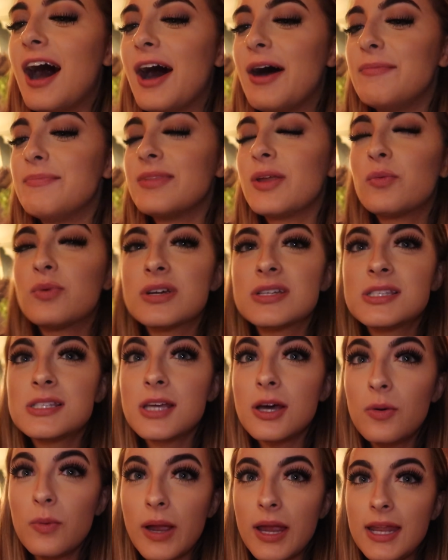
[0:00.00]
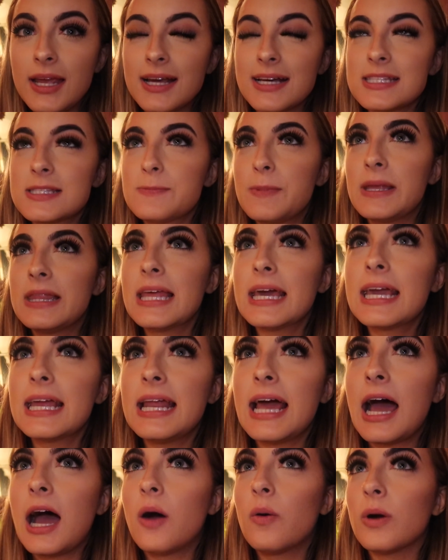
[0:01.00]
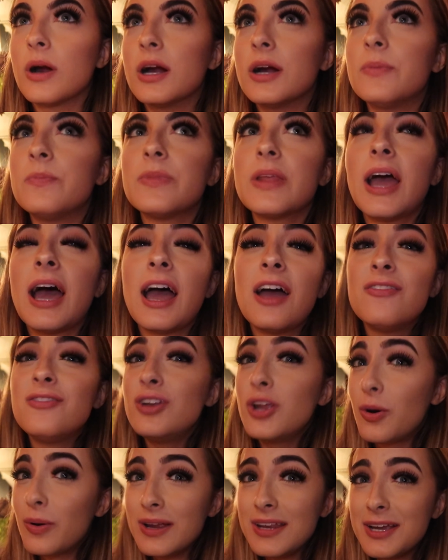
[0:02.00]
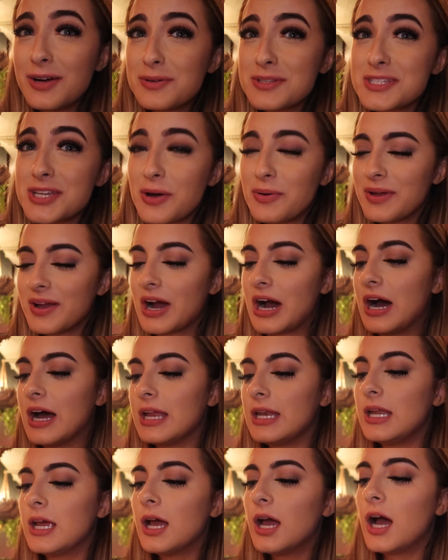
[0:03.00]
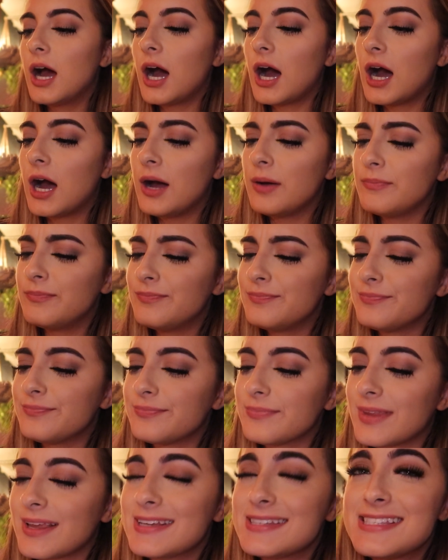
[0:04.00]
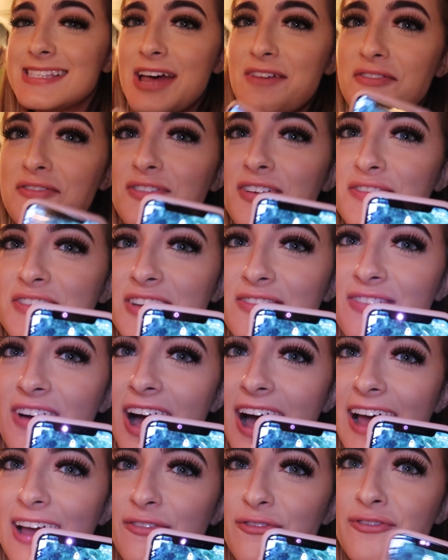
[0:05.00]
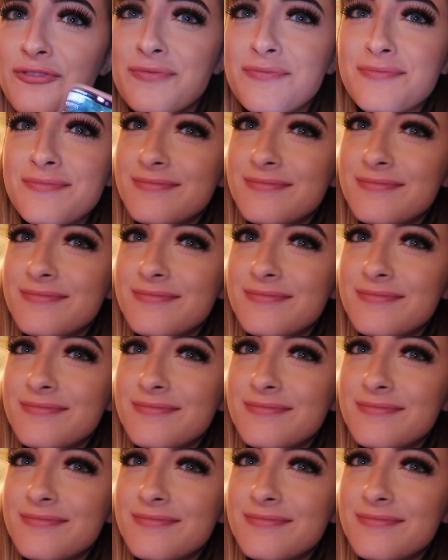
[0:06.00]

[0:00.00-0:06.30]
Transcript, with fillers: Um, we're still waiting. It's been like an hour. I have no idea what's going on. Um, 7.55.